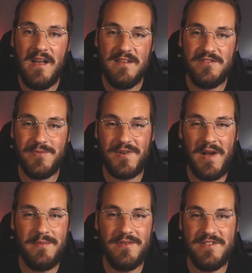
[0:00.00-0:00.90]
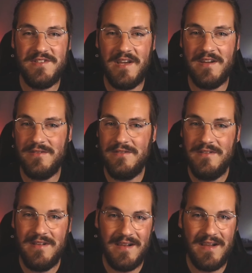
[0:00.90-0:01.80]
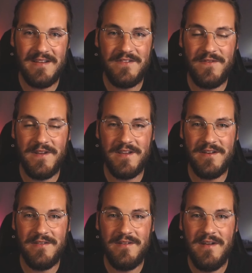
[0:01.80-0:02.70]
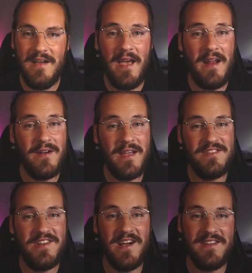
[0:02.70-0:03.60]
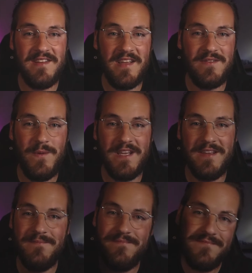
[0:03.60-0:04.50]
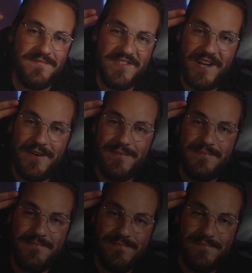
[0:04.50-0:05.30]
Subscribe to the channel, like this video, and I'll catch you guys next week. Ciao.